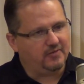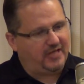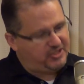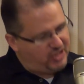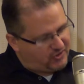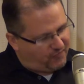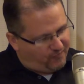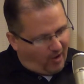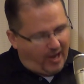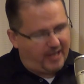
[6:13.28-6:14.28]
They had just
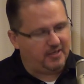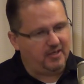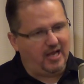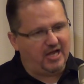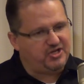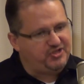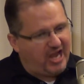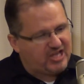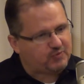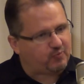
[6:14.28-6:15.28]
fought a
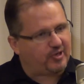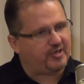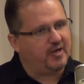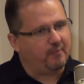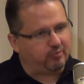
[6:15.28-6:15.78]
desperate,